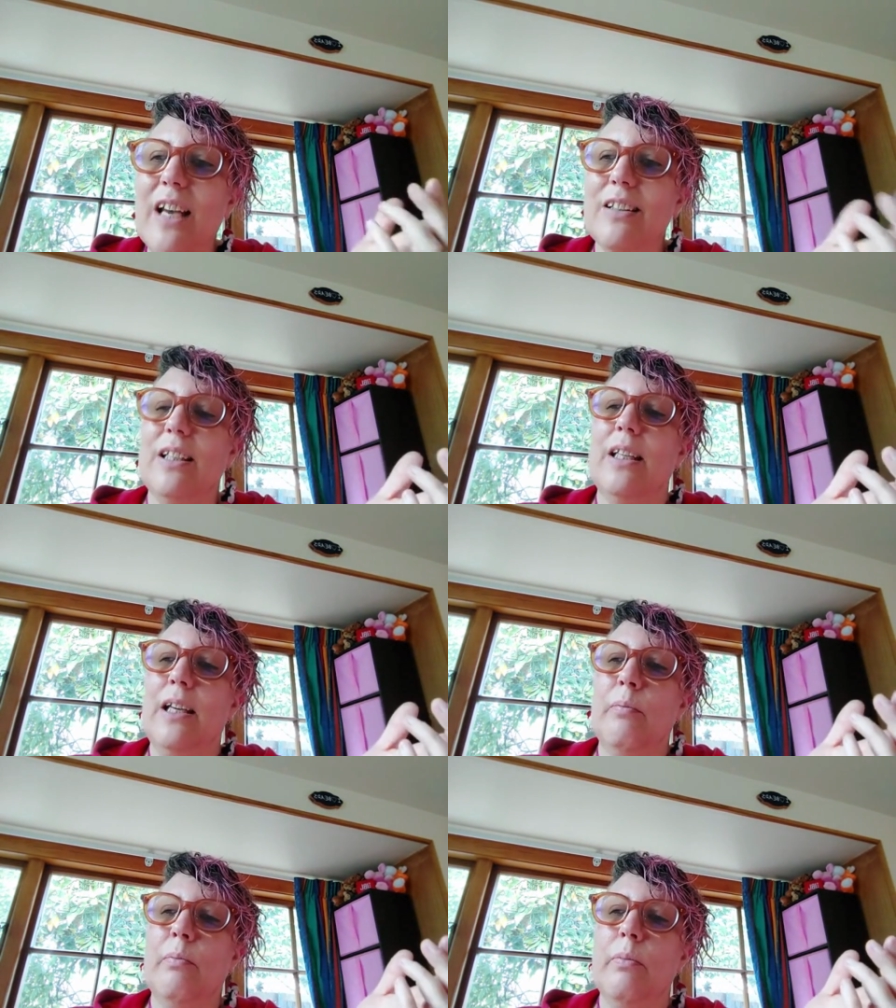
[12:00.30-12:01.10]
out to
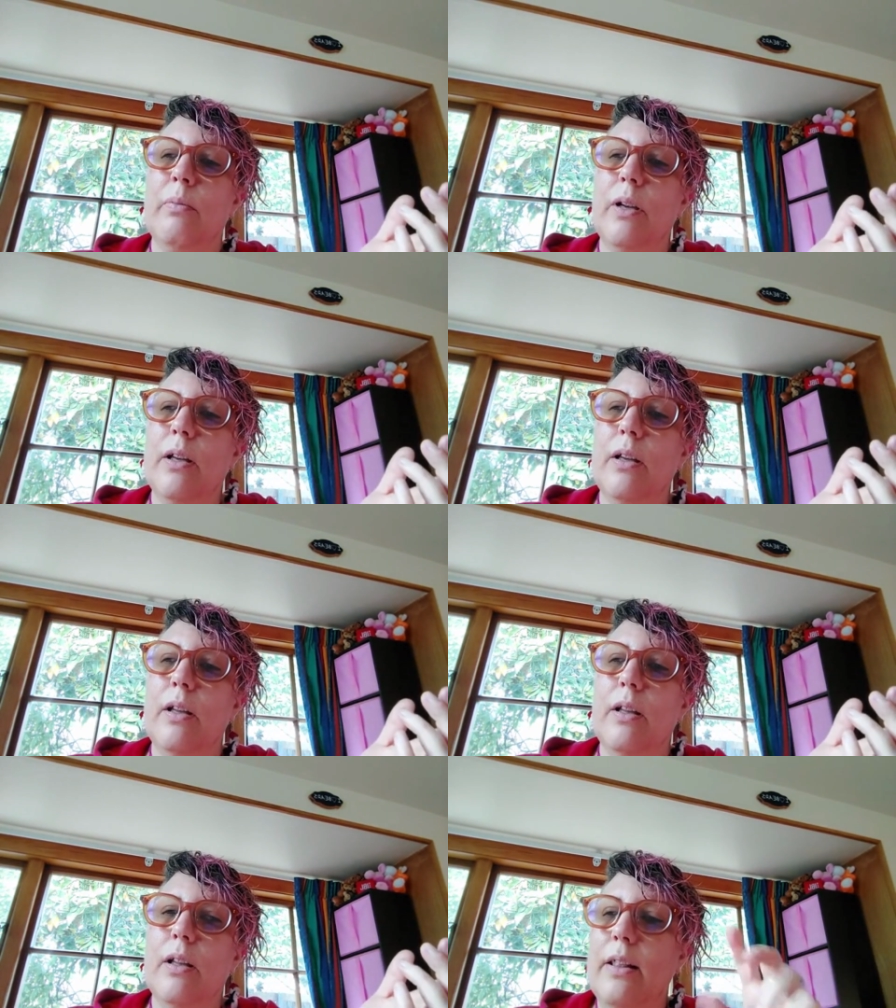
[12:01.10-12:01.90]
them
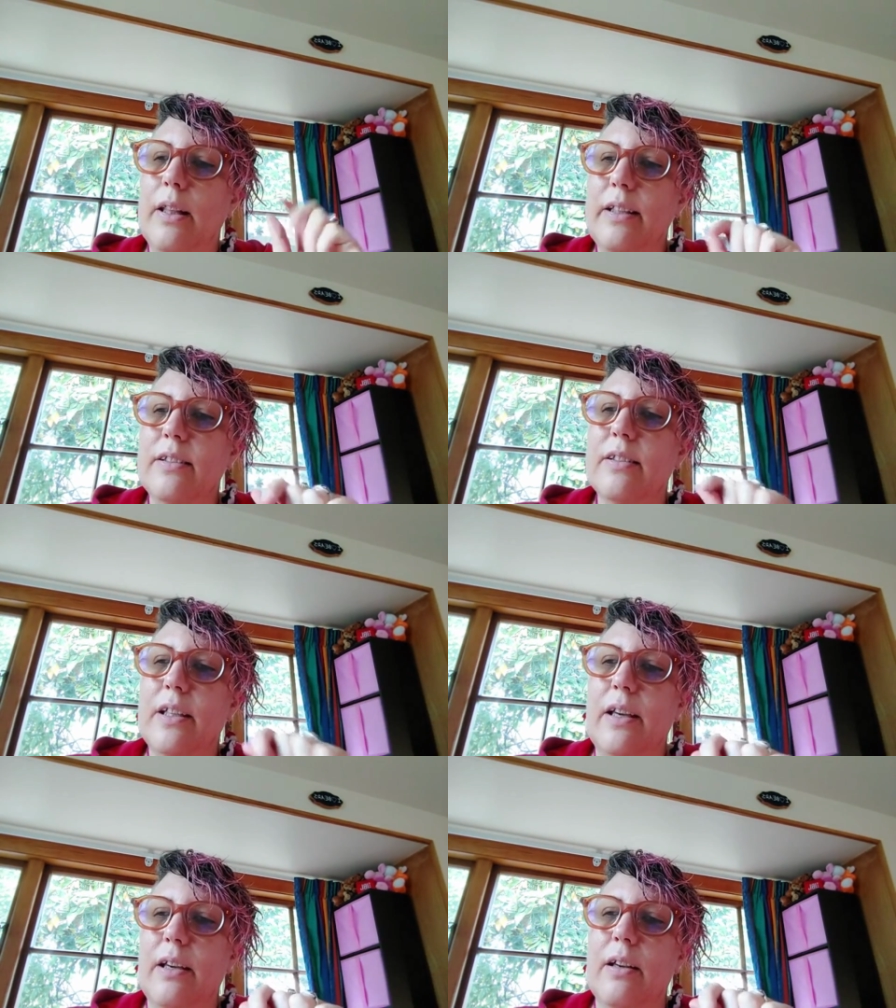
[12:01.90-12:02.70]
and let's
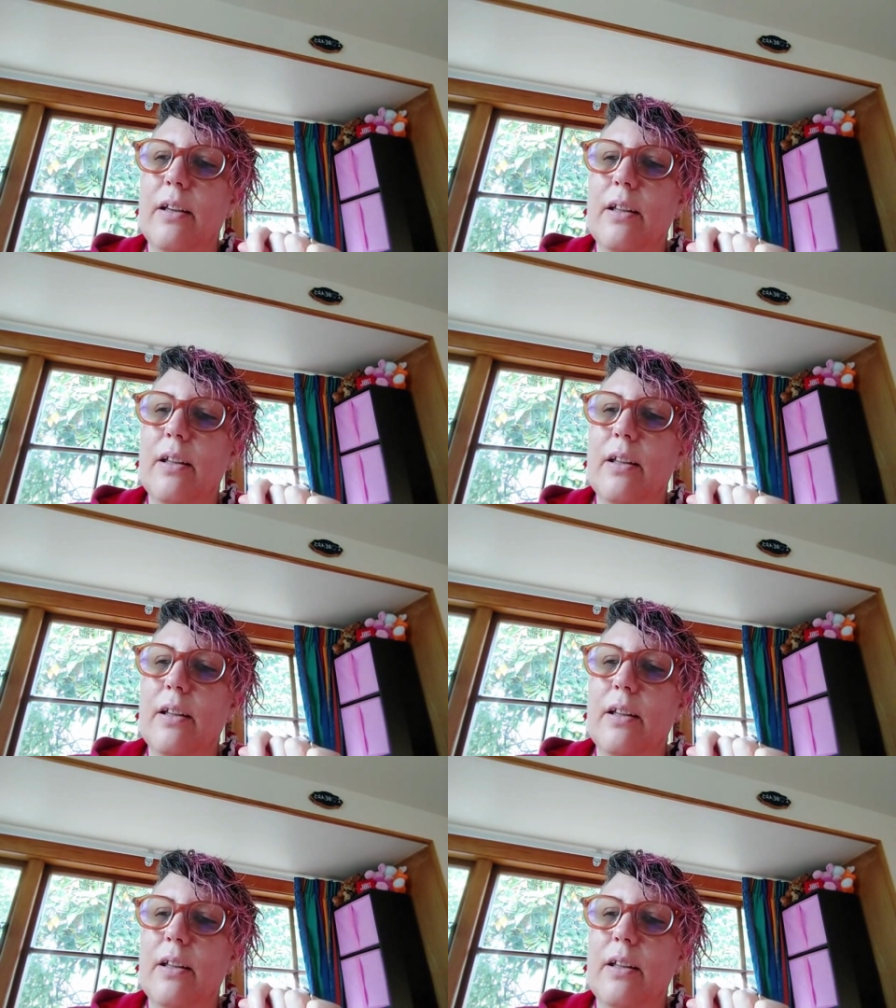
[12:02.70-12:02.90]
get